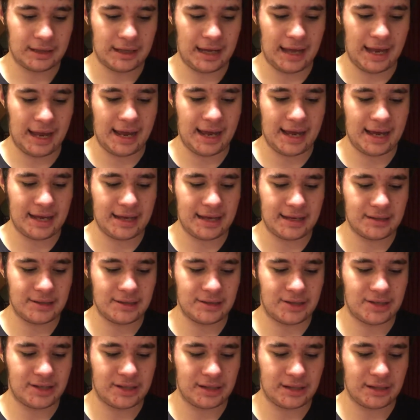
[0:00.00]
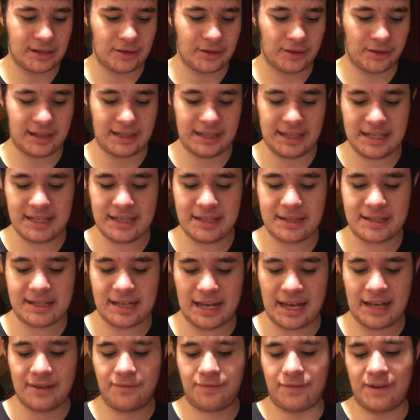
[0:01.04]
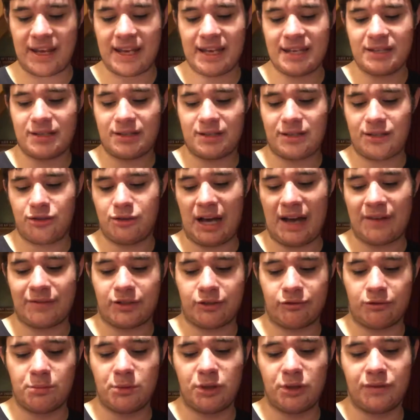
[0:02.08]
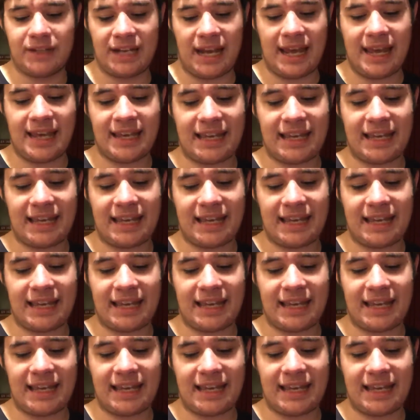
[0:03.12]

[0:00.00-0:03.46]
And during each end phase, you have to remove an A